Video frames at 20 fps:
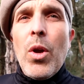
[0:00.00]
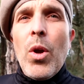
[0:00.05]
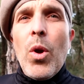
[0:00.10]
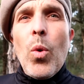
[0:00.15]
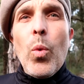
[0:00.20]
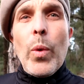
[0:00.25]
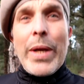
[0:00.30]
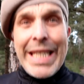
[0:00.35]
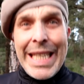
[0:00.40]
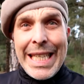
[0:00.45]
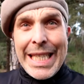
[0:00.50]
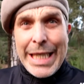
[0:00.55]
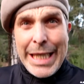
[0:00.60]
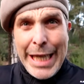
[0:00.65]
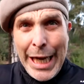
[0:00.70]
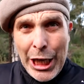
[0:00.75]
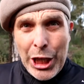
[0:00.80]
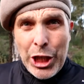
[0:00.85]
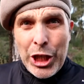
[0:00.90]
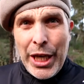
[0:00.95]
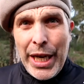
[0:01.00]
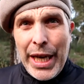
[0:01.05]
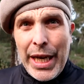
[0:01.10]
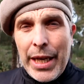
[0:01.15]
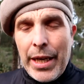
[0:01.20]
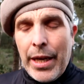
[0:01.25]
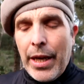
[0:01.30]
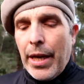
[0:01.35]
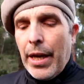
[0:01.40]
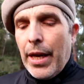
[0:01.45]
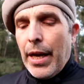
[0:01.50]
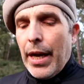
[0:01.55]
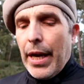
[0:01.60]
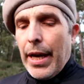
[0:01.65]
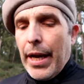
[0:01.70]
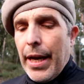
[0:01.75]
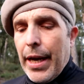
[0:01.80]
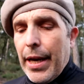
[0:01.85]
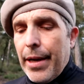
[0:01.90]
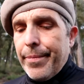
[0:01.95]
which is teaching
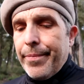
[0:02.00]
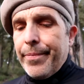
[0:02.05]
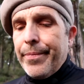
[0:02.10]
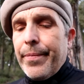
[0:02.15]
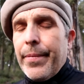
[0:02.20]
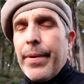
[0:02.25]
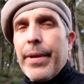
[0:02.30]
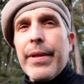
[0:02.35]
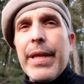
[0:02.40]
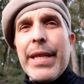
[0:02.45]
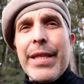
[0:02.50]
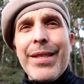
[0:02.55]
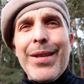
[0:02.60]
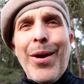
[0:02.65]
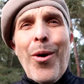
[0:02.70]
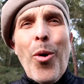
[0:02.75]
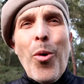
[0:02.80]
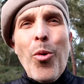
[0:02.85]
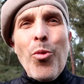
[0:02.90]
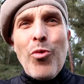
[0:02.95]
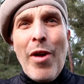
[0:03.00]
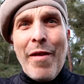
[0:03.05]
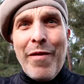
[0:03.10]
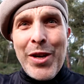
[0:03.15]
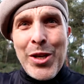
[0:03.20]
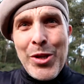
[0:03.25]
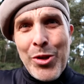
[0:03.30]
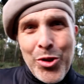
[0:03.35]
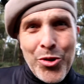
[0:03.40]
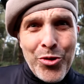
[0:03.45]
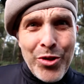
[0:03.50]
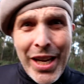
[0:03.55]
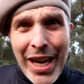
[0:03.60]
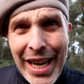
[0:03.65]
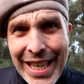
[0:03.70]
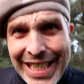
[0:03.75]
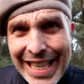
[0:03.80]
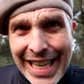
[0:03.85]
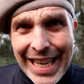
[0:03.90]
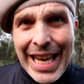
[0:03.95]
this whole revolutionary
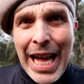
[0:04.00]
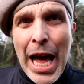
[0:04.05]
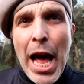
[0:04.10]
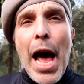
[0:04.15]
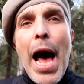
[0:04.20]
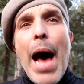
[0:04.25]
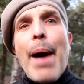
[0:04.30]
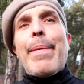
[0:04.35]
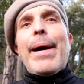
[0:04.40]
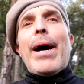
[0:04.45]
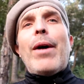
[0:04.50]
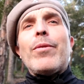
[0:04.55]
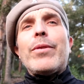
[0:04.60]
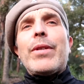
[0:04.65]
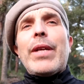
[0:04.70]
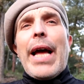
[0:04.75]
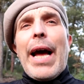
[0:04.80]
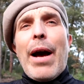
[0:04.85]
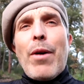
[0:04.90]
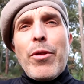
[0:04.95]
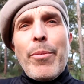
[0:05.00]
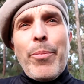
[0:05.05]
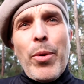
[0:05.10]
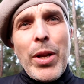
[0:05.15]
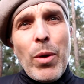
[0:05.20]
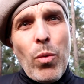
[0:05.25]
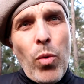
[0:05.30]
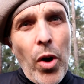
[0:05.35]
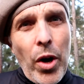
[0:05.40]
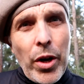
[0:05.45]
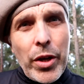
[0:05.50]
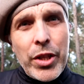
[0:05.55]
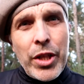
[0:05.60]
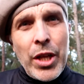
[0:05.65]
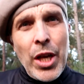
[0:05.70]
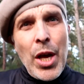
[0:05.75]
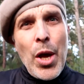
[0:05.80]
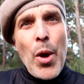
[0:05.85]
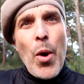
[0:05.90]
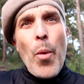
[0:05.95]
idea about how the body works
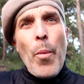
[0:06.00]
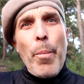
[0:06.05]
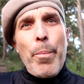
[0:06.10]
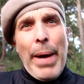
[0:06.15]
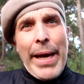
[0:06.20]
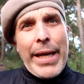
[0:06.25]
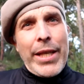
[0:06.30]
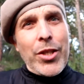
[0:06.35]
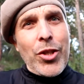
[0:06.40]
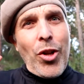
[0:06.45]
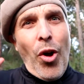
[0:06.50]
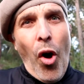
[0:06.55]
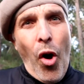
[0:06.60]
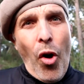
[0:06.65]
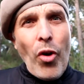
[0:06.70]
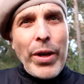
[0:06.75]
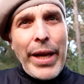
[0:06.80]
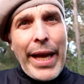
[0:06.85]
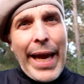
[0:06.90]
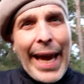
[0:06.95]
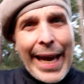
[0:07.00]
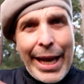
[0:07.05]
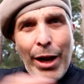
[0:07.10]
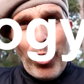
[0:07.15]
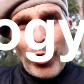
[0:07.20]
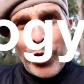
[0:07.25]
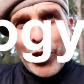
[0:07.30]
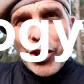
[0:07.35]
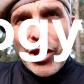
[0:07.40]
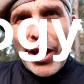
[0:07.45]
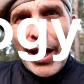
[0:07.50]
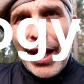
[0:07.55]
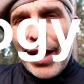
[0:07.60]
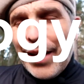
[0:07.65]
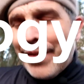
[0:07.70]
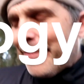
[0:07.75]
based on ecology.